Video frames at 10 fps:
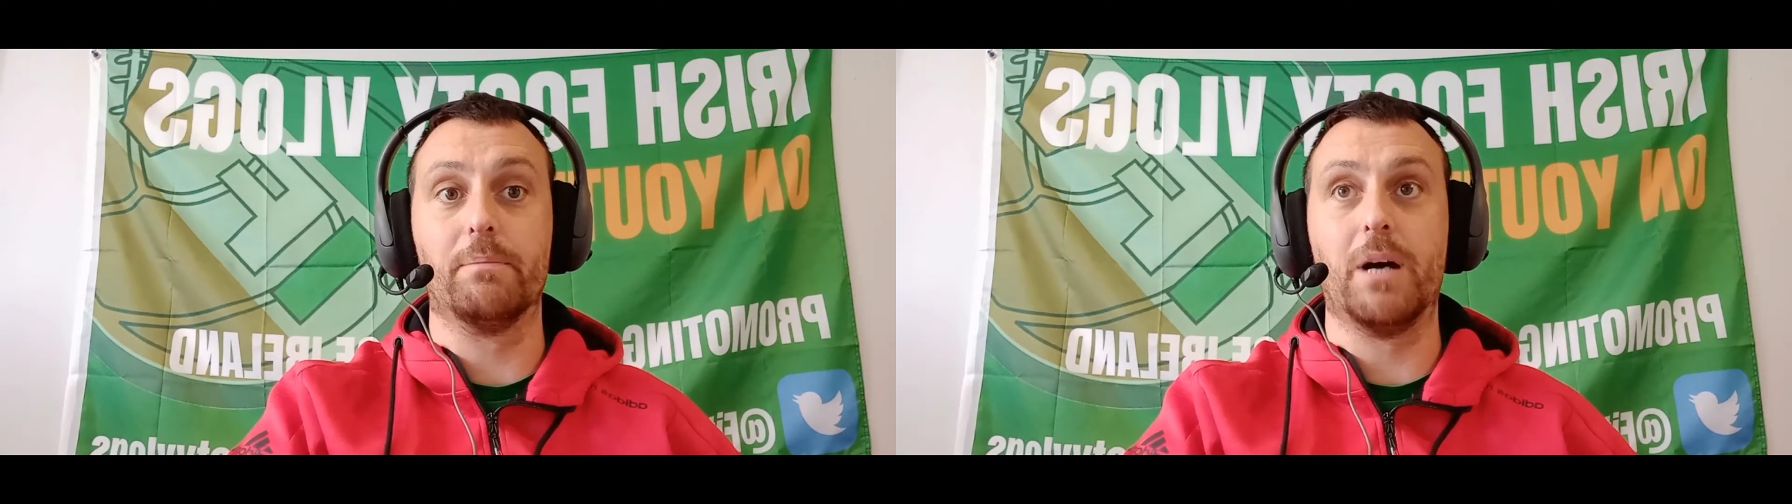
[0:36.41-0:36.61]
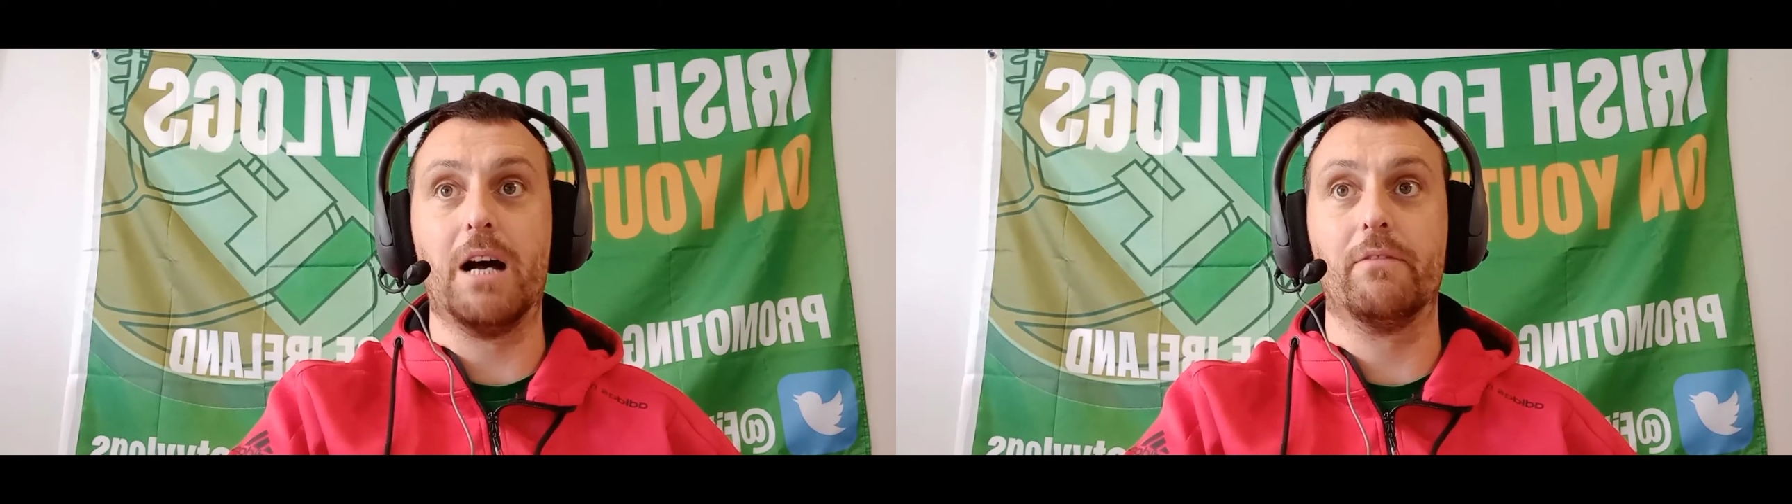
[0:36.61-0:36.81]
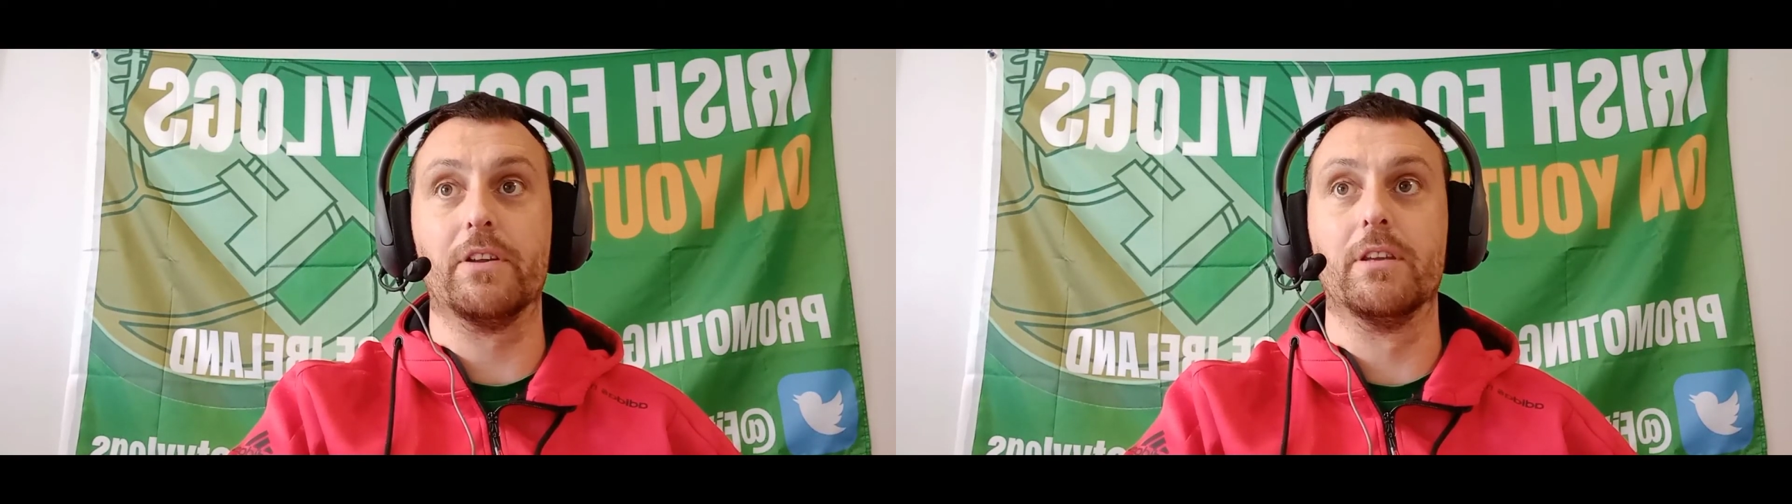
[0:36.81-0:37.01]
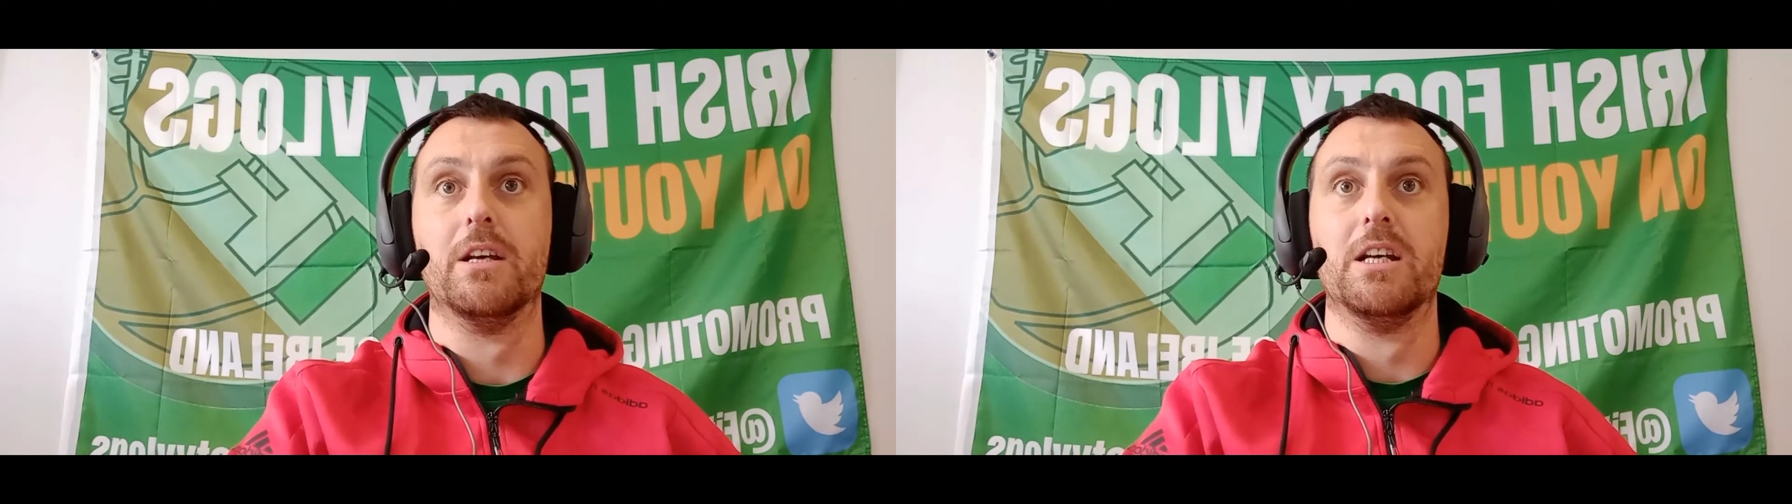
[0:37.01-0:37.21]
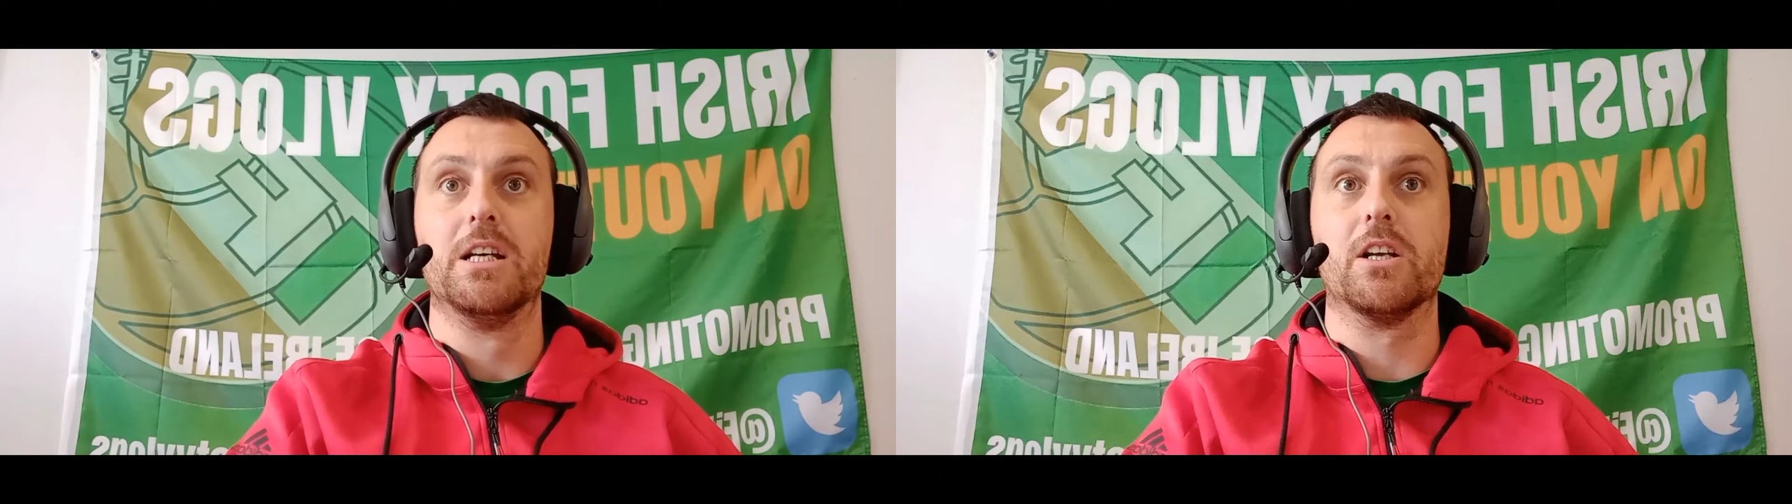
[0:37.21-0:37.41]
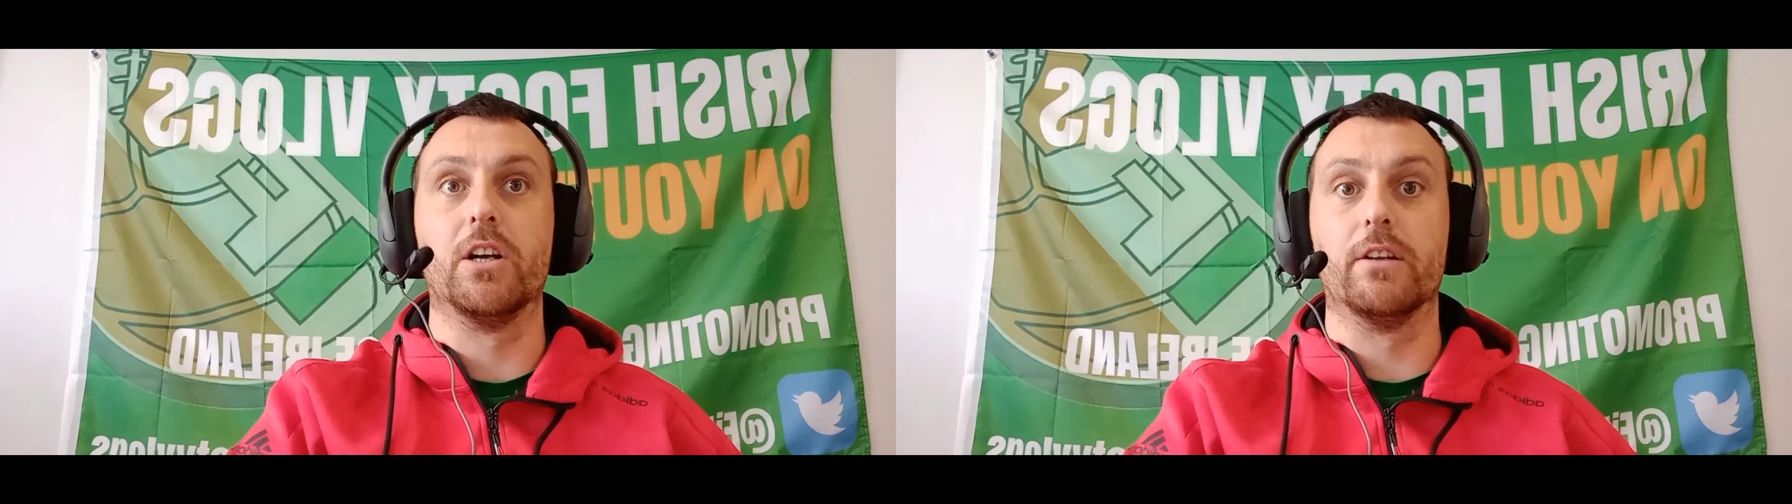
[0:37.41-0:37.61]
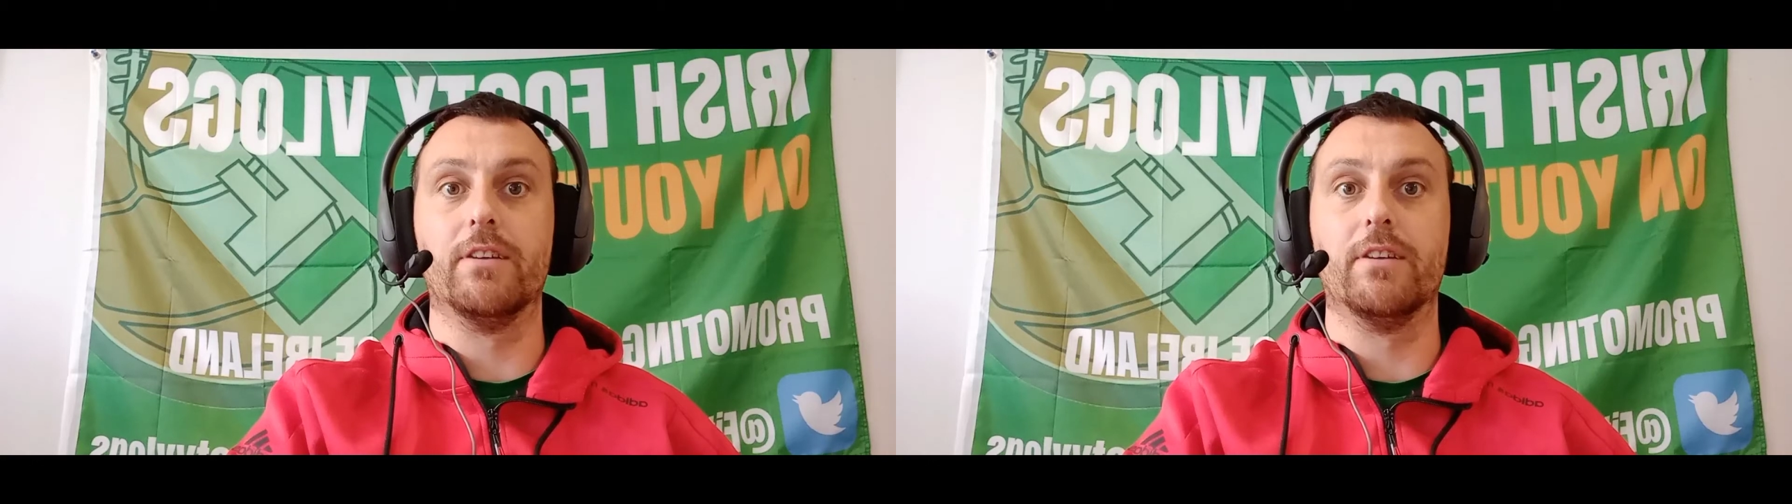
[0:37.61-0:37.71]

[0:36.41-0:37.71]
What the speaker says: But having kind of